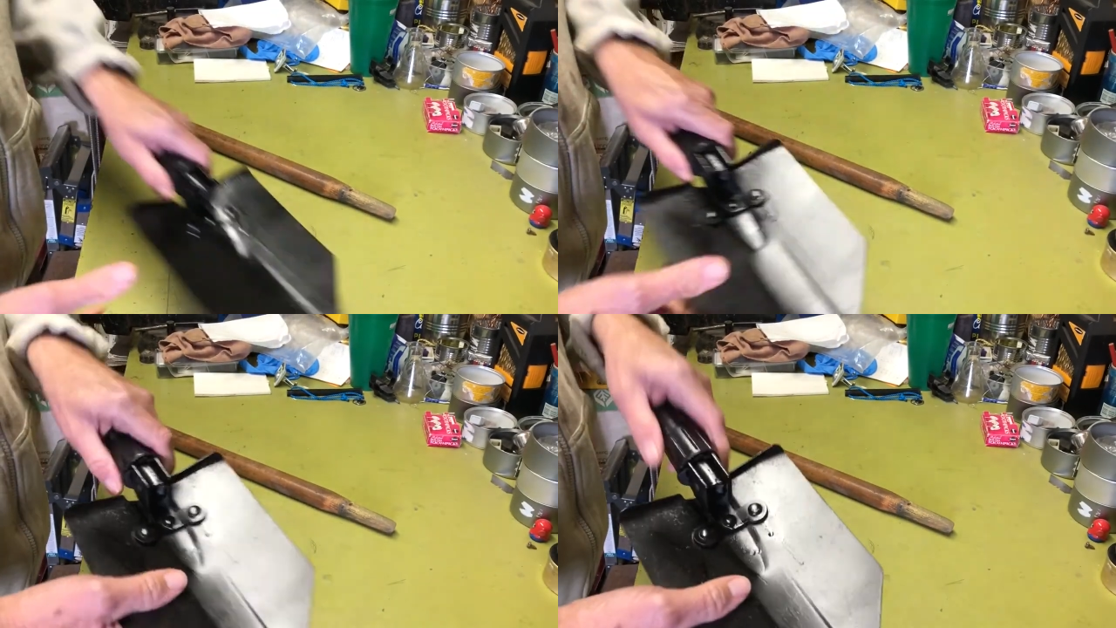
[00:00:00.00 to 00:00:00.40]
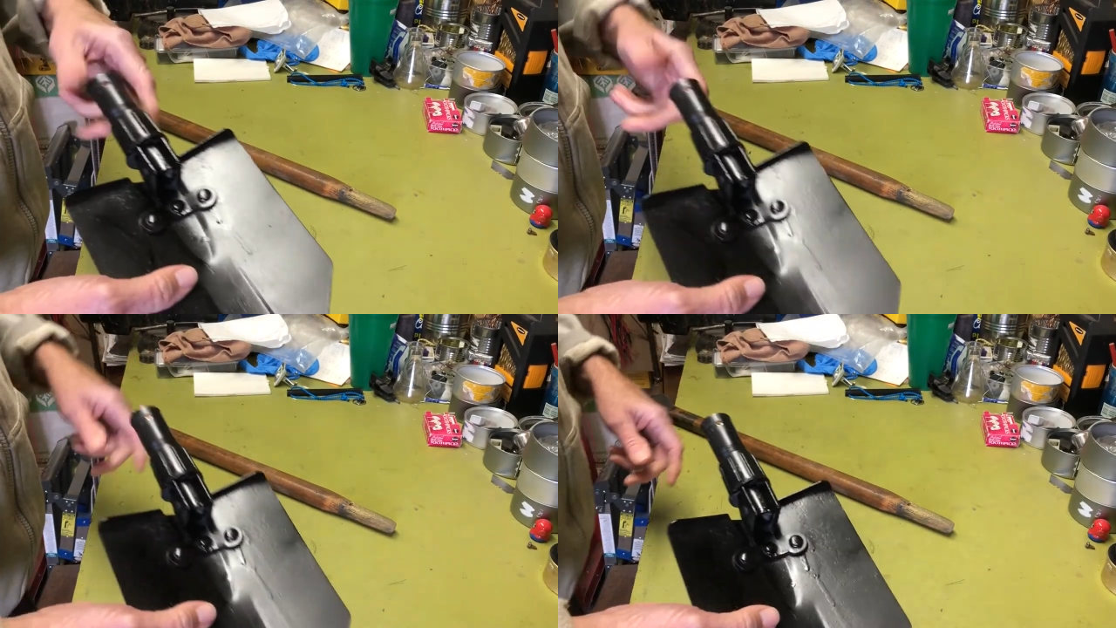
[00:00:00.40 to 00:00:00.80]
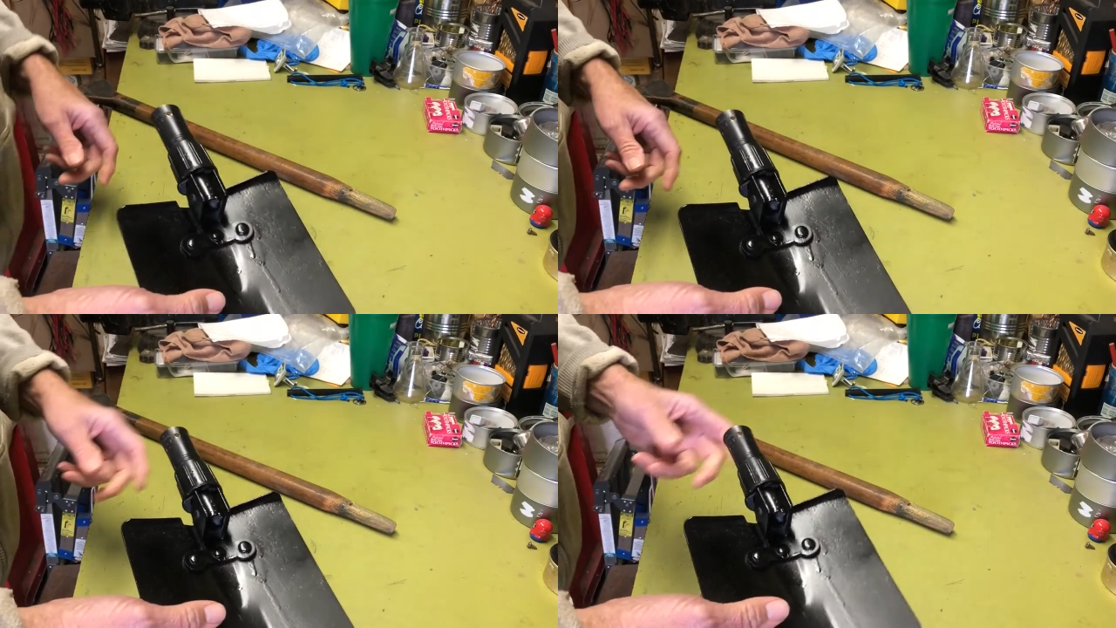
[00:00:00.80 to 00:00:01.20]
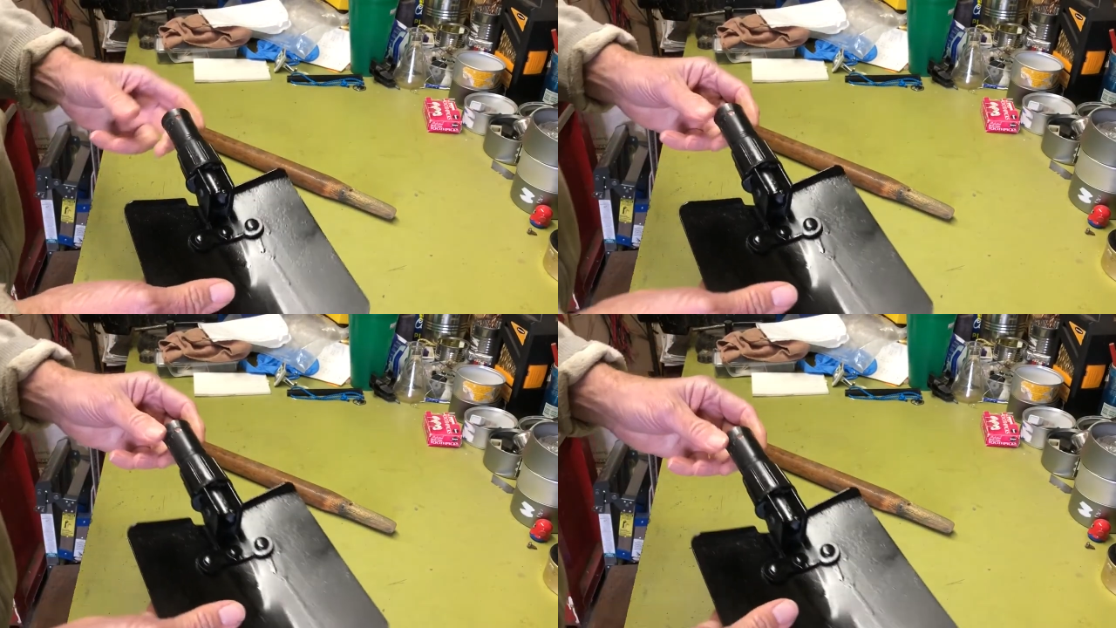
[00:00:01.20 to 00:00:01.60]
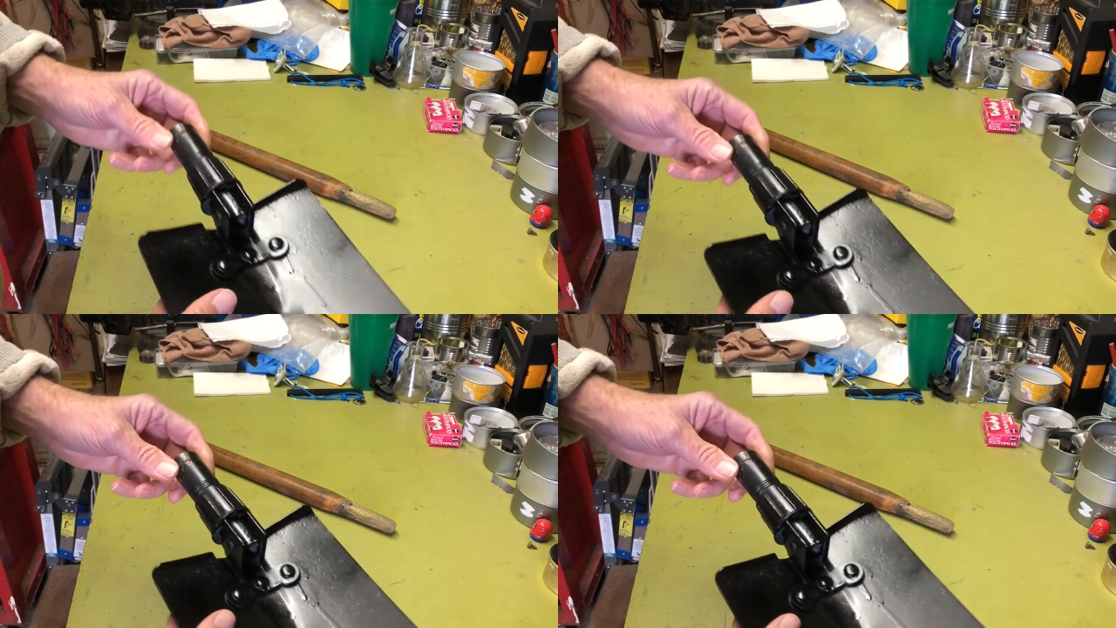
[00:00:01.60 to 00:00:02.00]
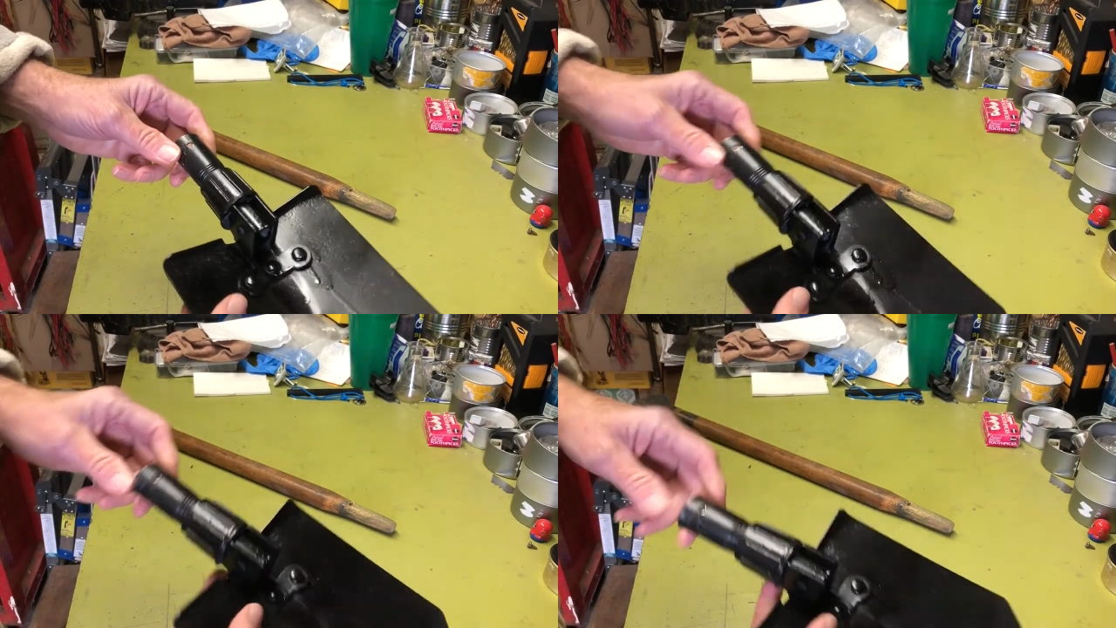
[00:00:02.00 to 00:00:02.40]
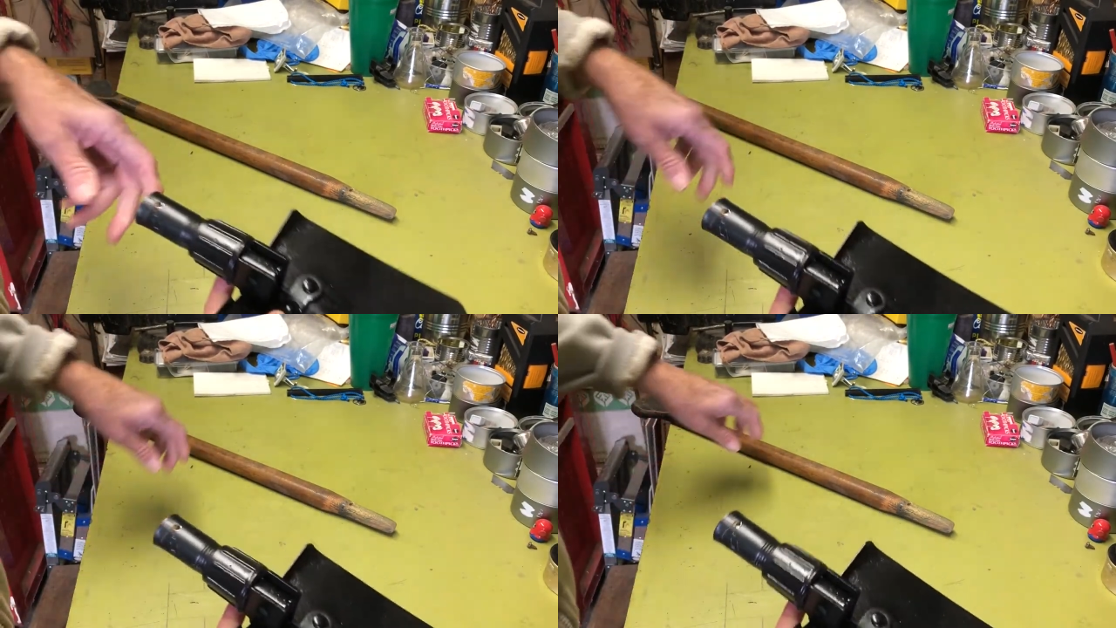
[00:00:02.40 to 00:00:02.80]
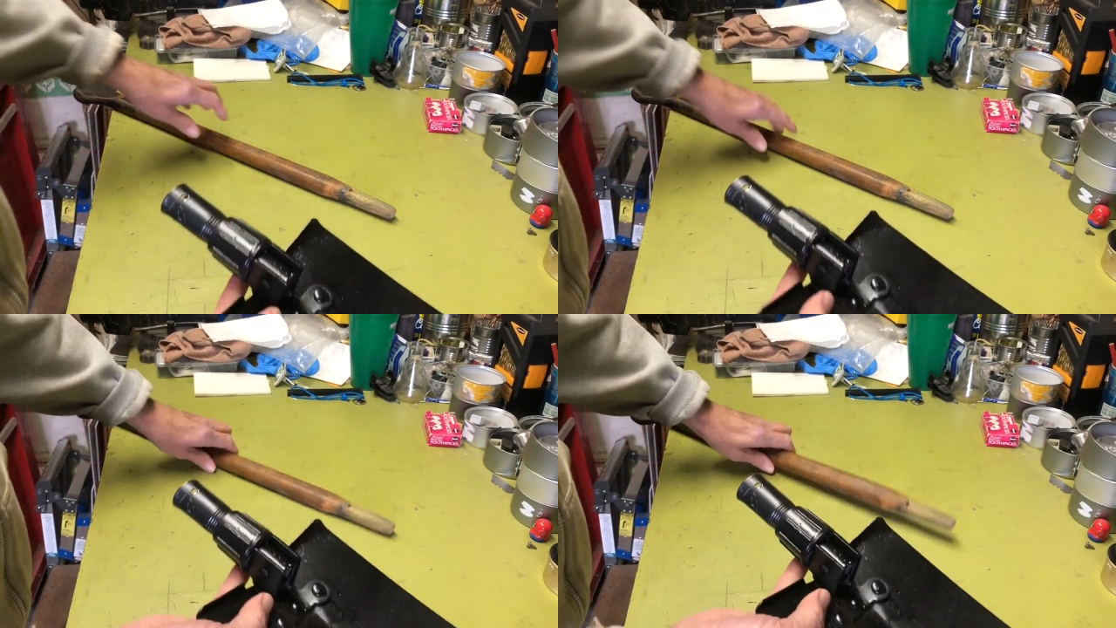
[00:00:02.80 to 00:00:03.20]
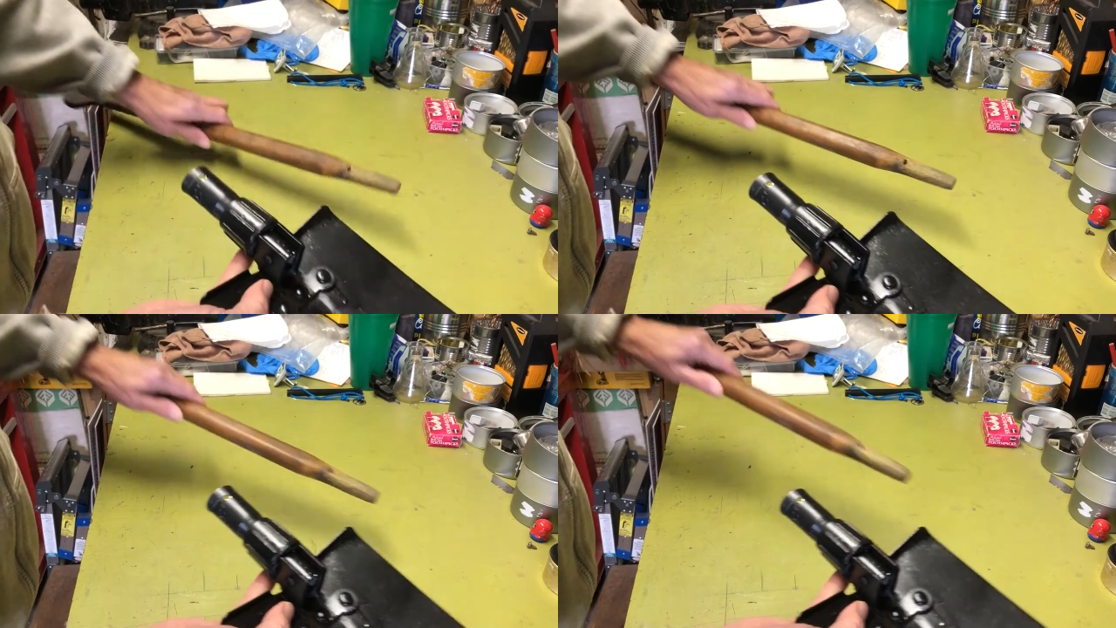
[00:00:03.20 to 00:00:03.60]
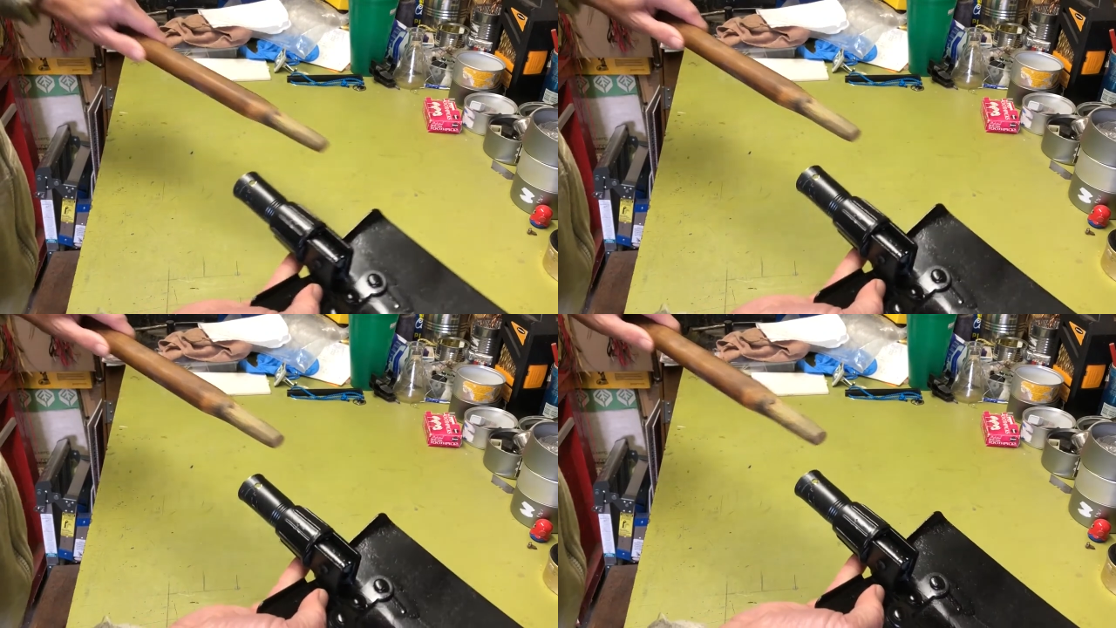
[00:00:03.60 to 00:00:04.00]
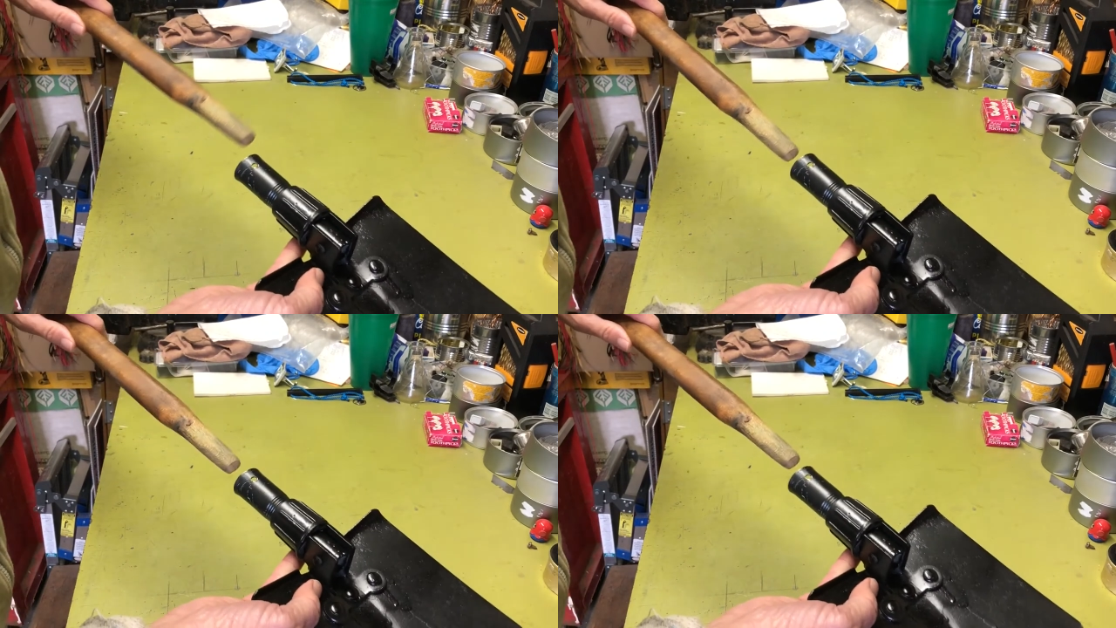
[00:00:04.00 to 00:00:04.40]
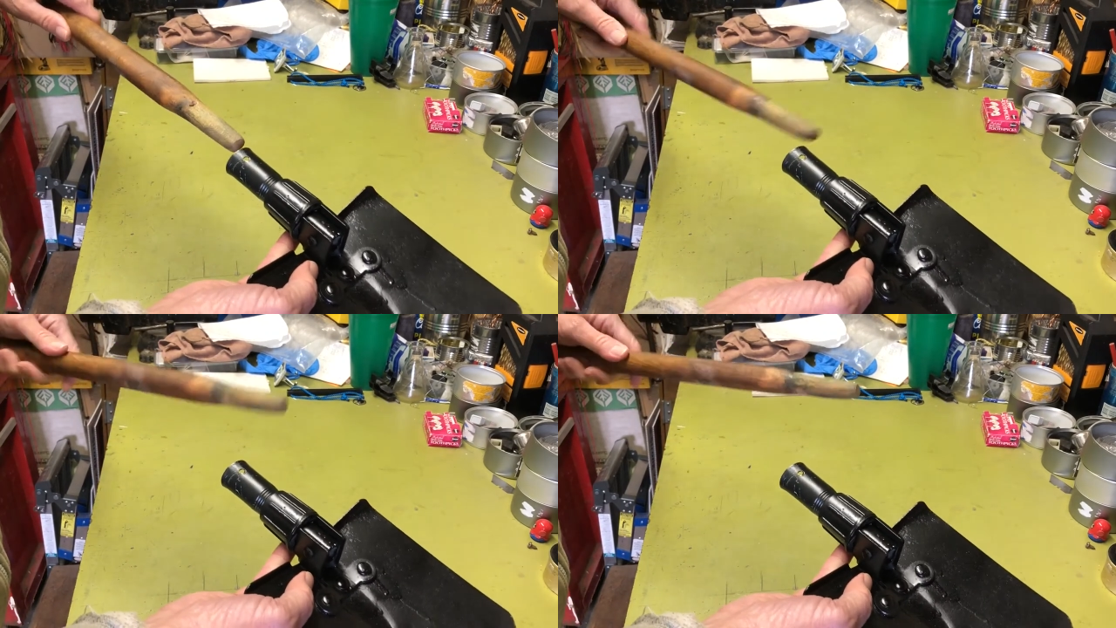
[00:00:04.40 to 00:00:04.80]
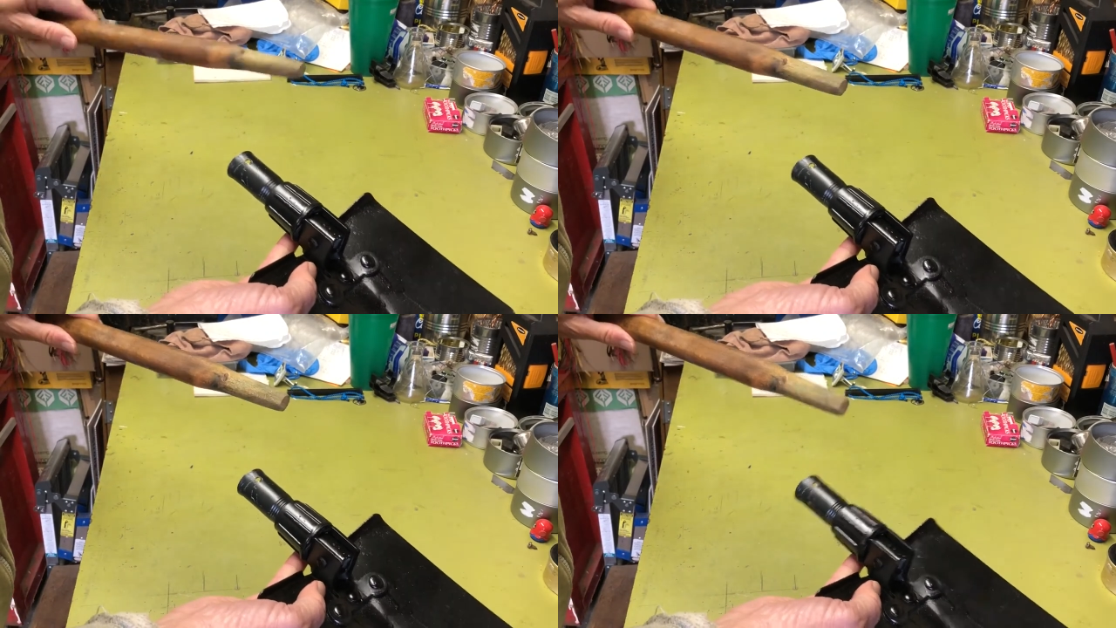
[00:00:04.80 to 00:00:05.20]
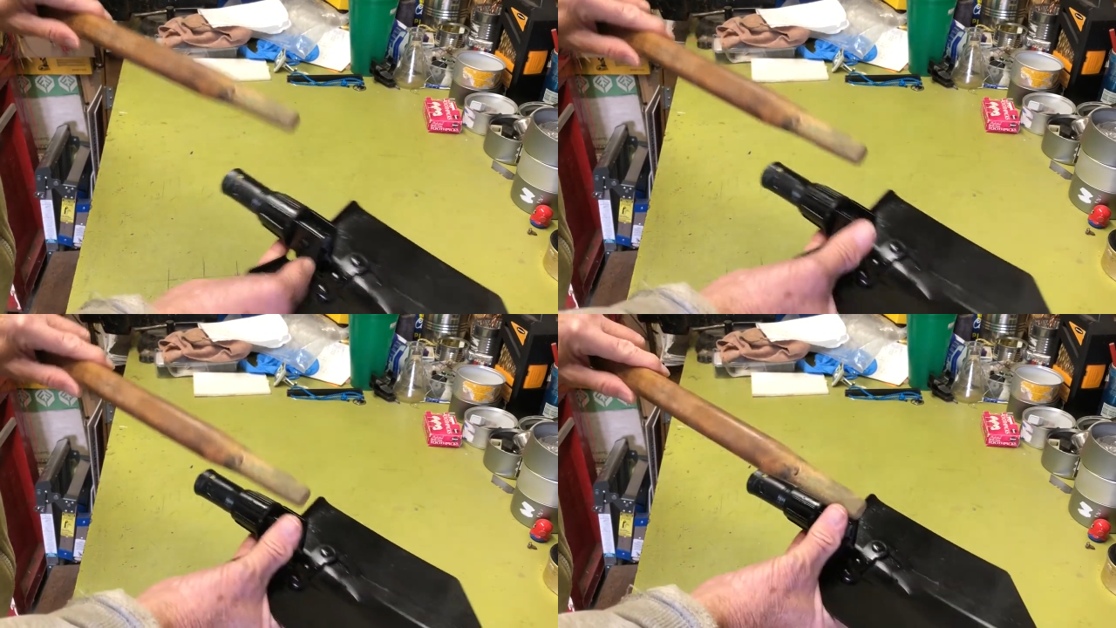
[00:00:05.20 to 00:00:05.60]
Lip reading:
Nobody's mouth can be seen.